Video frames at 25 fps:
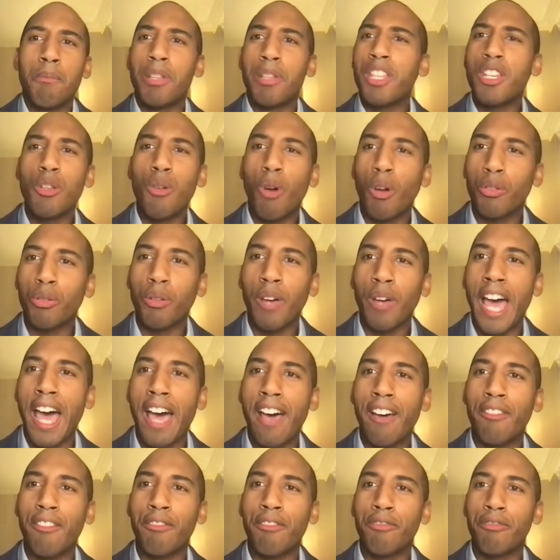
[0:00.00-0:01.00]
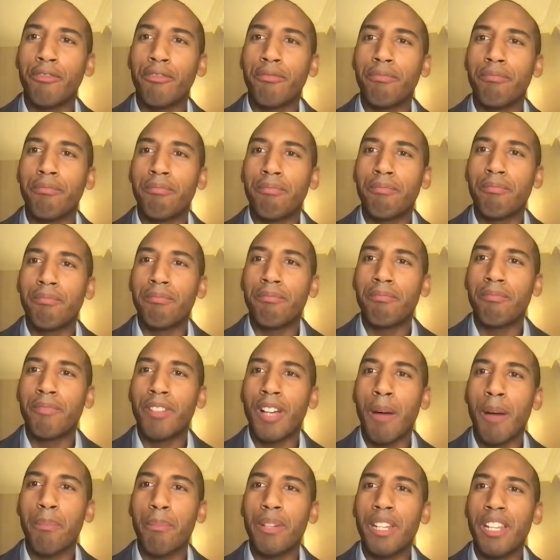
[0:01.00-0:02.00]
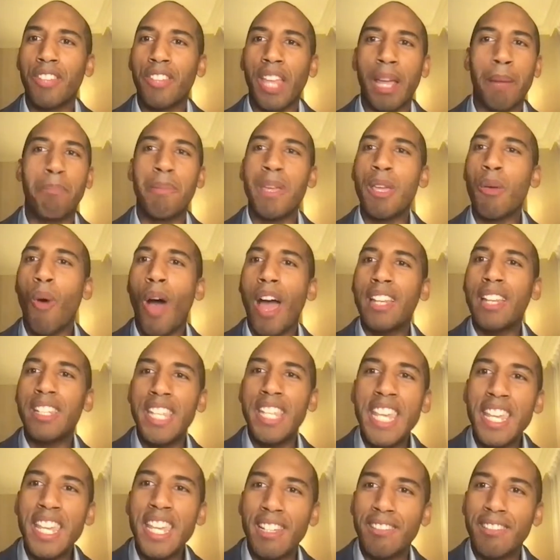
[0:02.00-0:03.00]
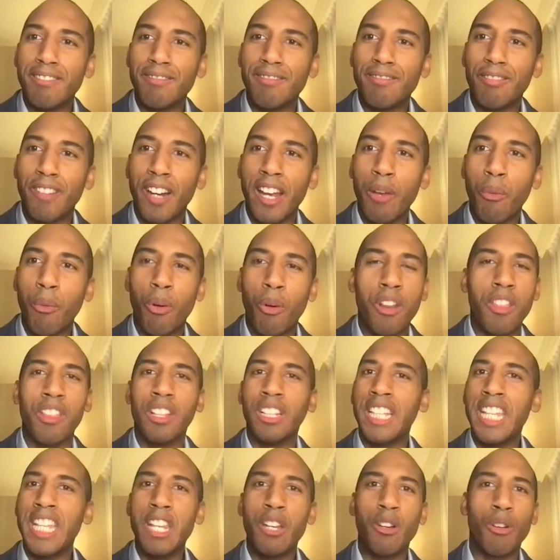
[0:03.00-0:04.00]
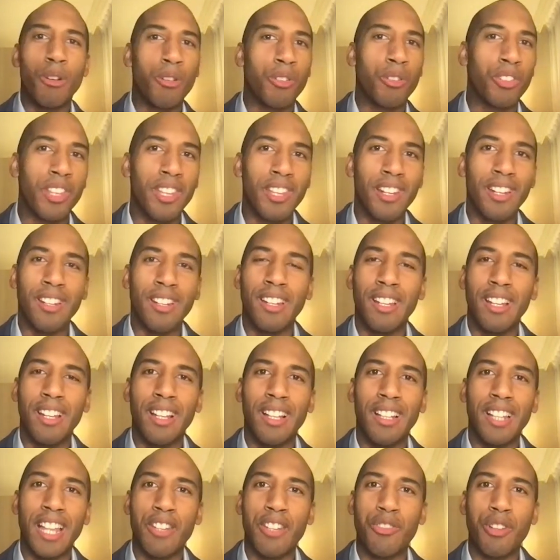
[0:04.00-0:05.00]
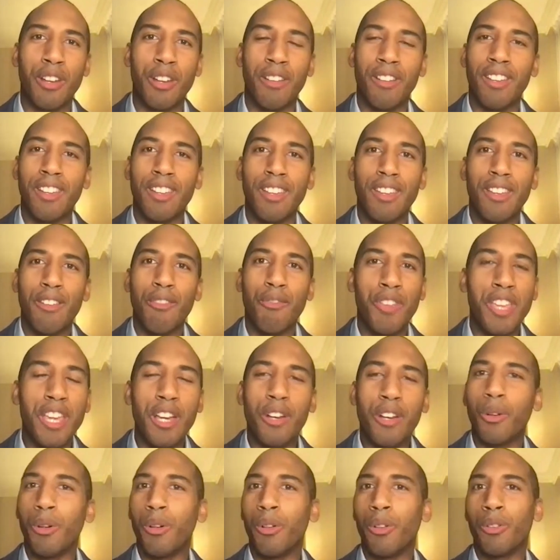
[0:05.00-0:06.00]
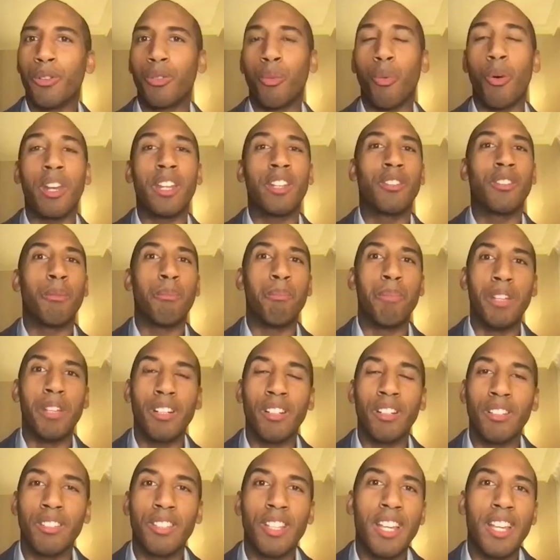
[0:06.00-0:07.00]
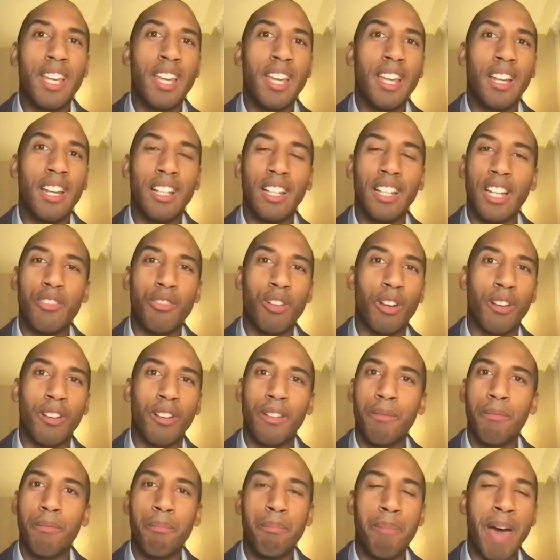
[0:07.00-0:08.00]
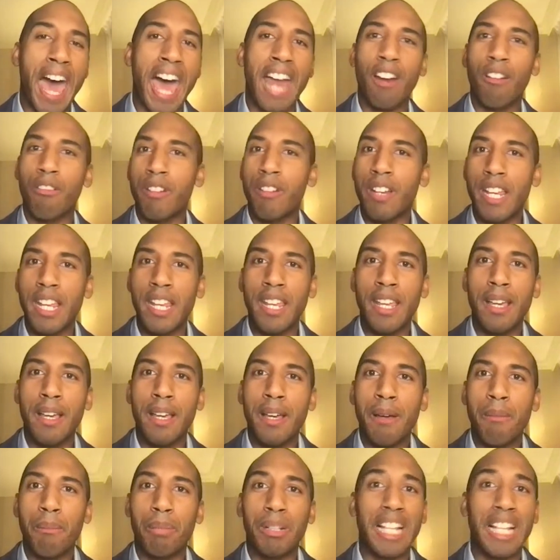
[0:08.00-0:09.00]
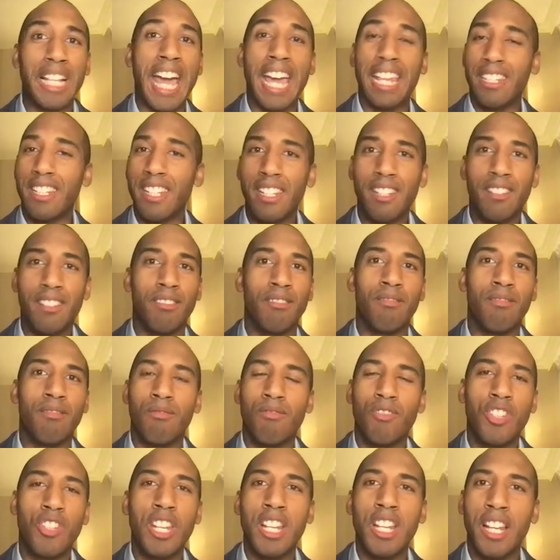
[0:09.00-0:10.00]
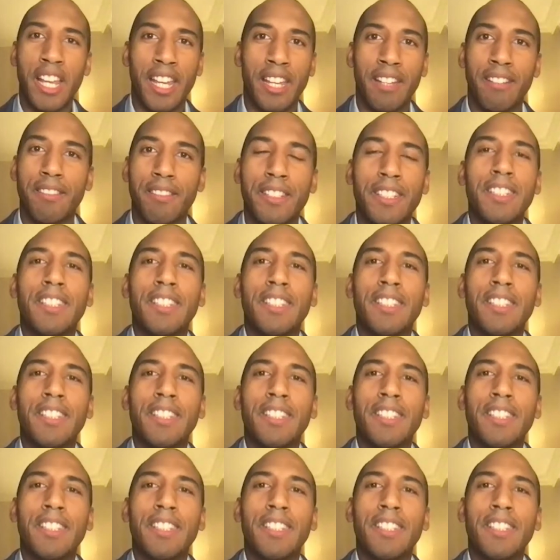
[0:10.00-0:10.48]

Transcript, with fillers: But then you also have companies like BYD, right? One of the leaders in electric vehicles wanting to build an electric battery plant in Chile.